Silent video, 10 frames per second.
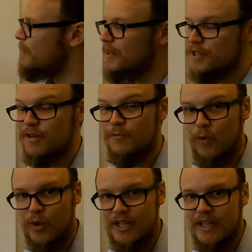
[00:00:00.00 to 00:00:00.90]
means
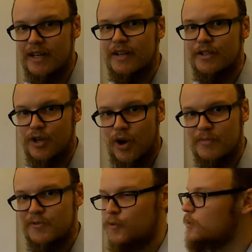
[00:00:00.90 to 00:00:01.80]
40
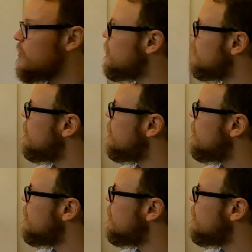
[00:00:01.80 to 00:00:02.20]
times 40